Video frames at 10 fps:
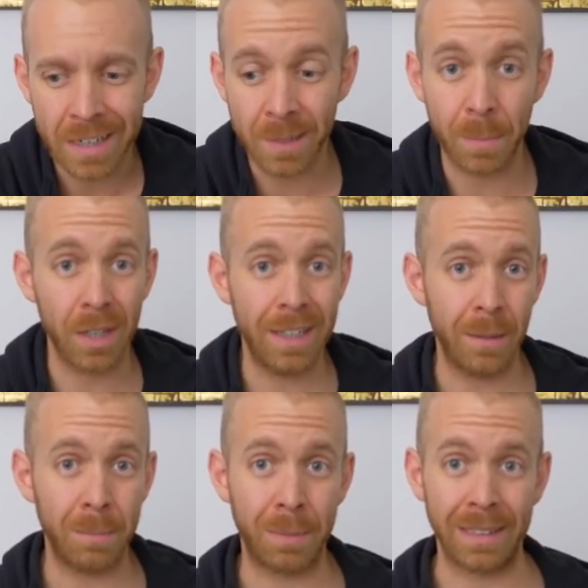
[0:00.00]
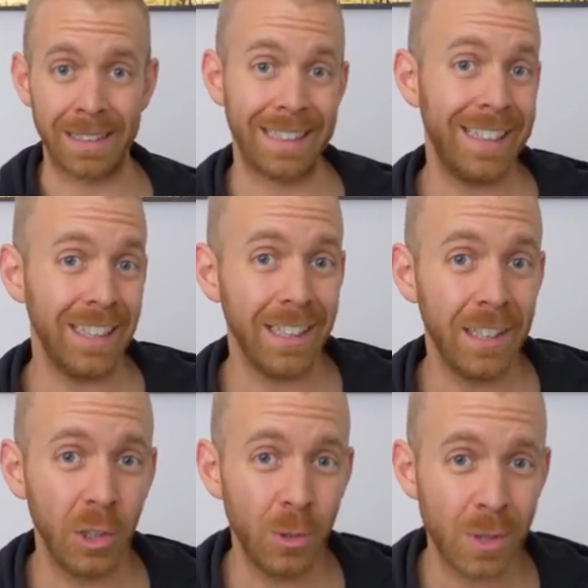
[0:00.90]
his body
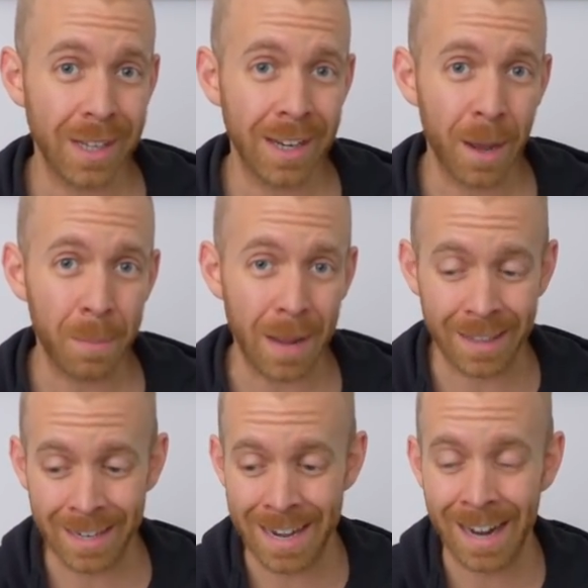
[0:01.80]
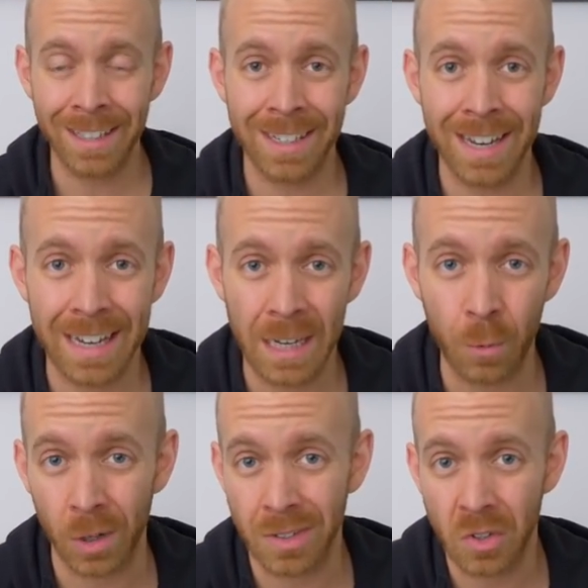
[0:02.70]
completely loosened up, and the next day he
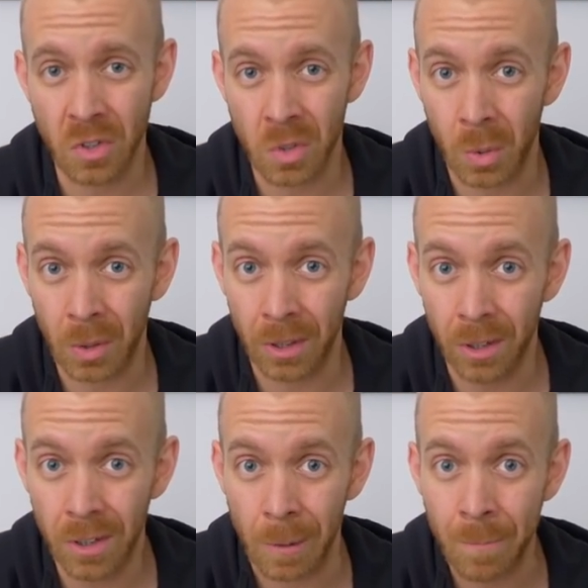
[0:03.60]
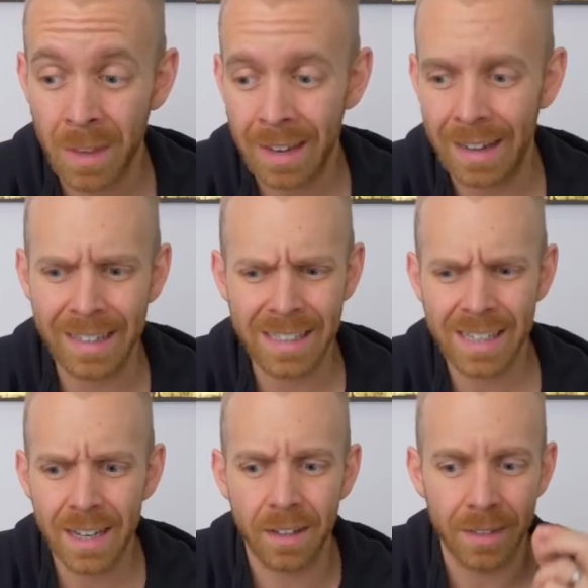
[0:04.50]
wasn't sore at all. And he
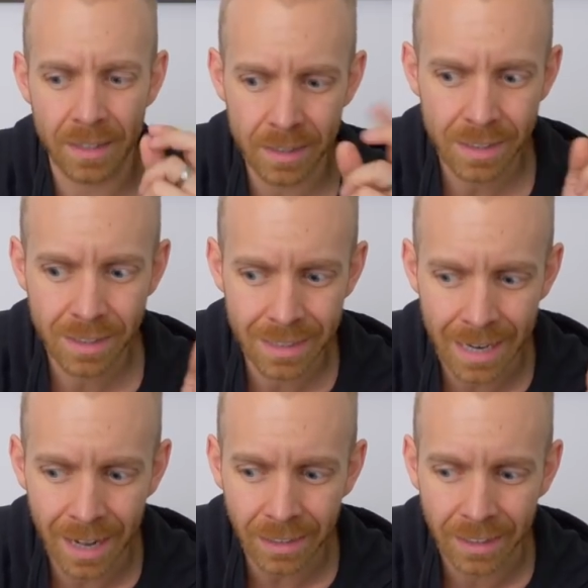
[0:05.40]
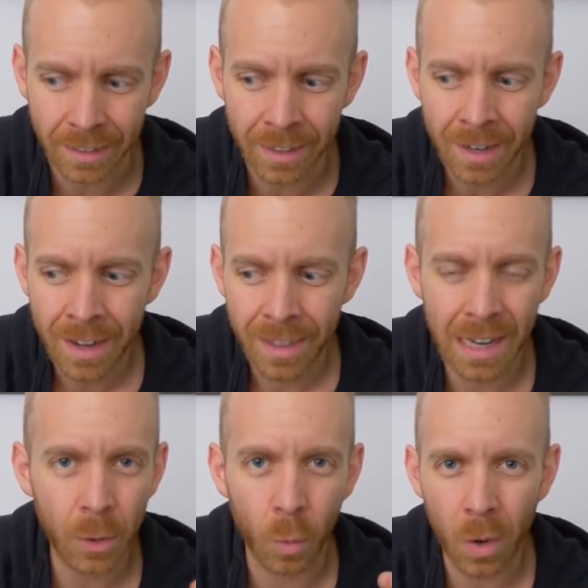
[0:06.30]
said, this is telling
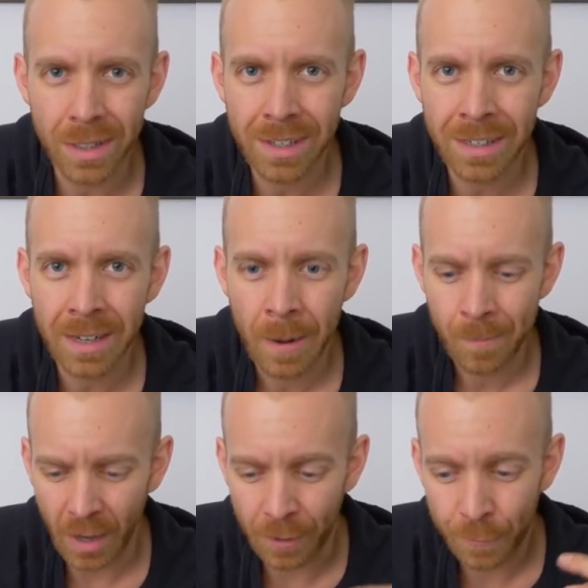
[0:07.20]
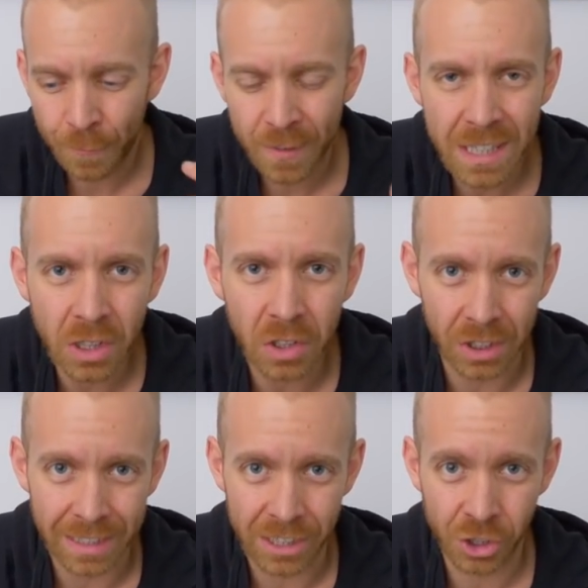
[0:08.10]
that it wasn't a
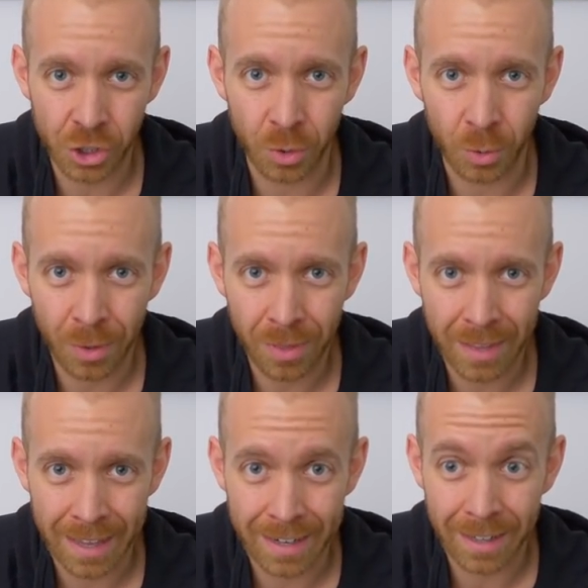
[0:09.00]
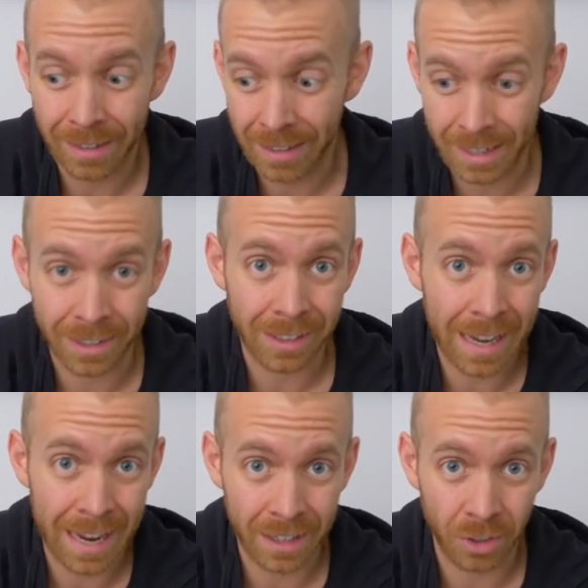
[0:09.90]
physical issue that Lionel
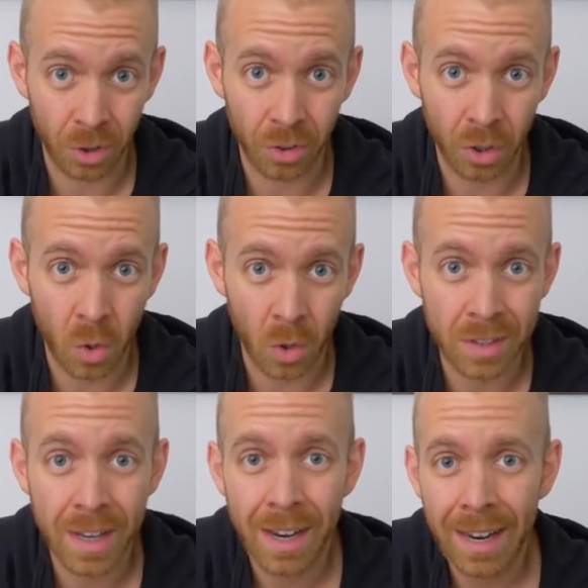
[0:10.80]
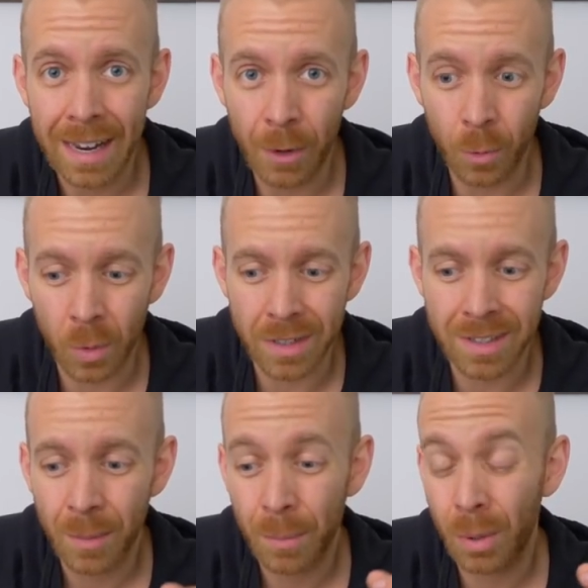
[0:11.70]
had on the course. It
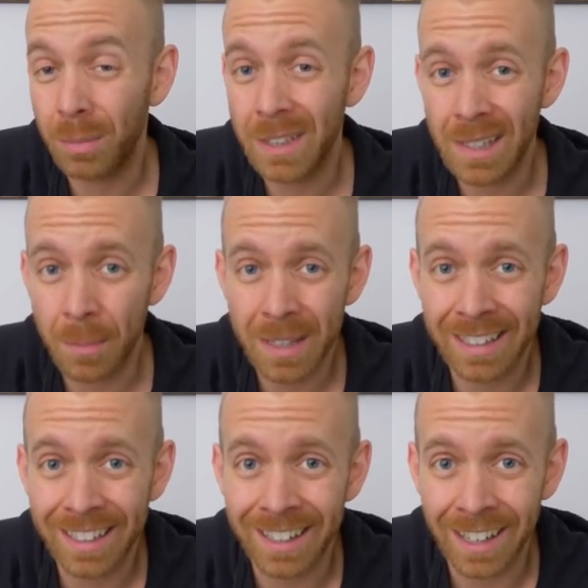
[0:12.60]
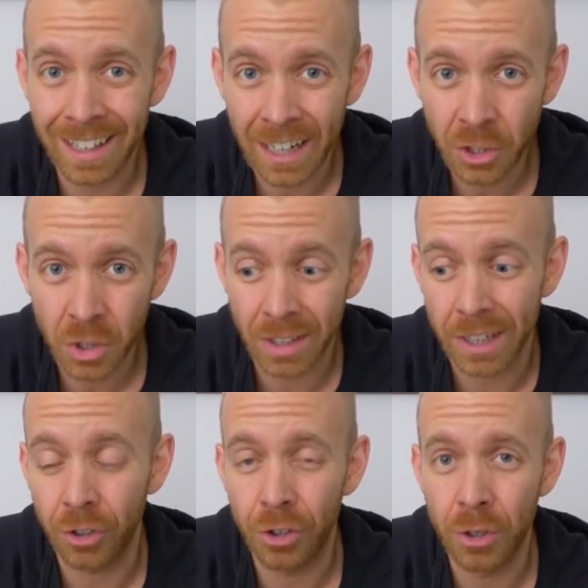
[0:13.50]
was probably something like an
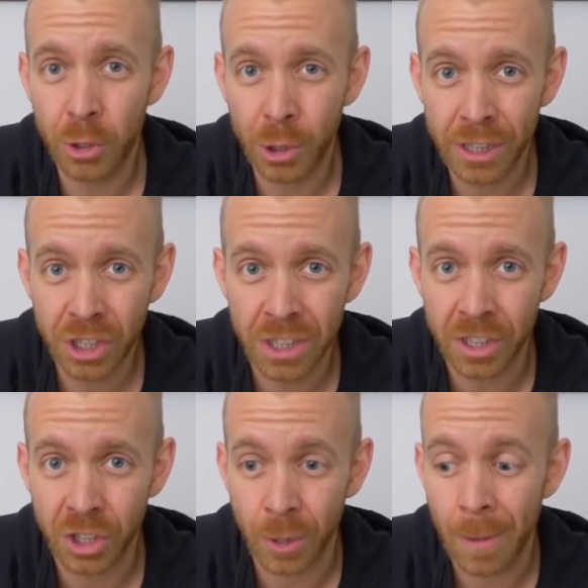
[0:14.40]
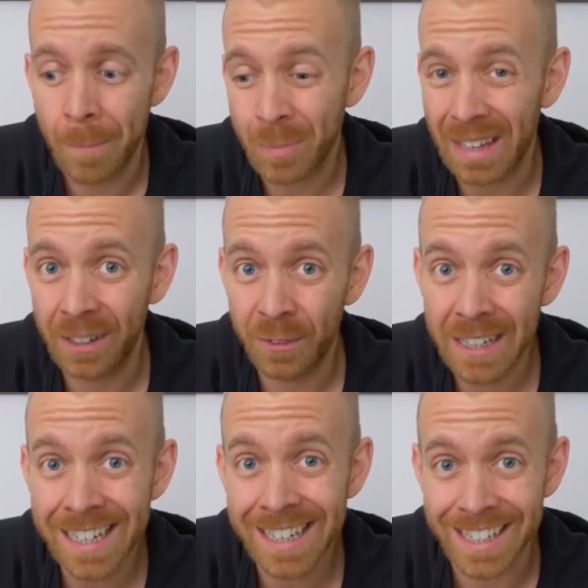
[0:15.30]
electrolyte or nutrition issue. And if
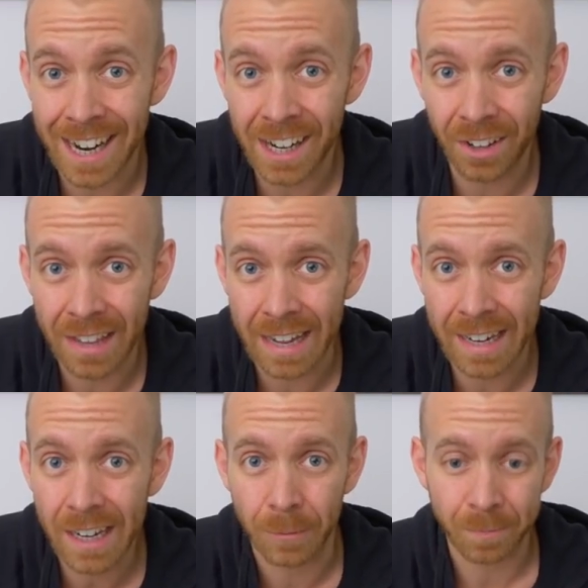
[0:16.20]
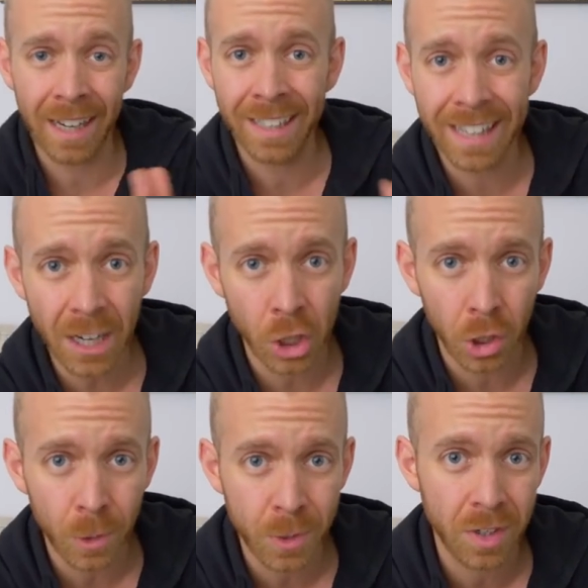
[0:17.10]
he can dial that in and get
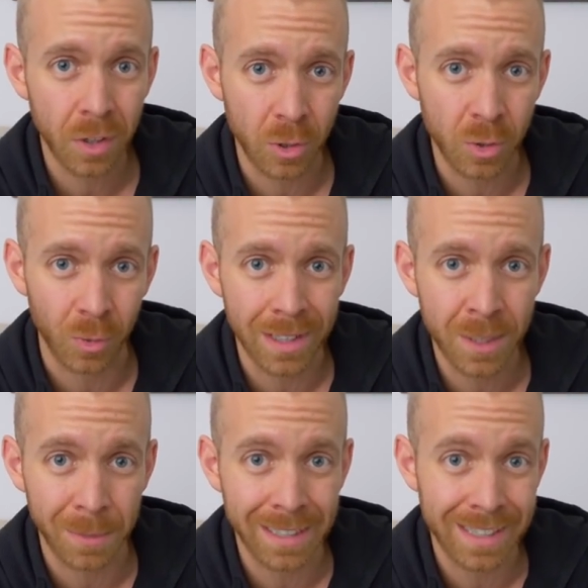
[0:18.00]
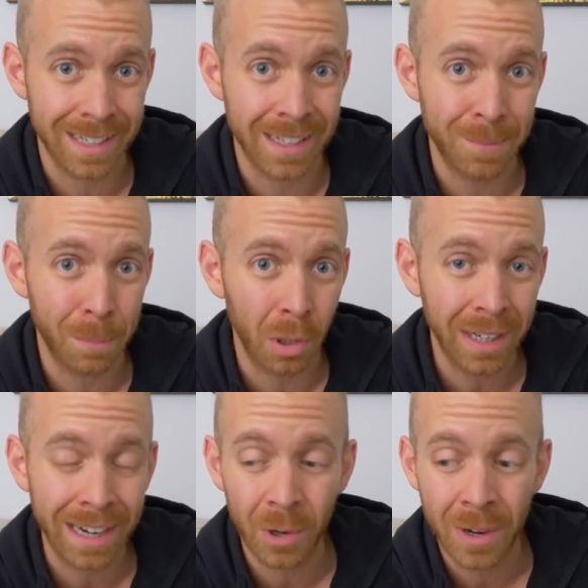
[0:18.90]
close to those run splits that he's
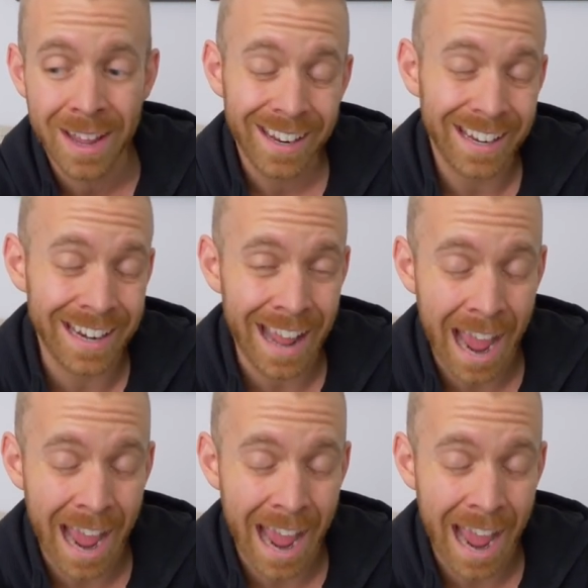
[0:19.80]
putting out in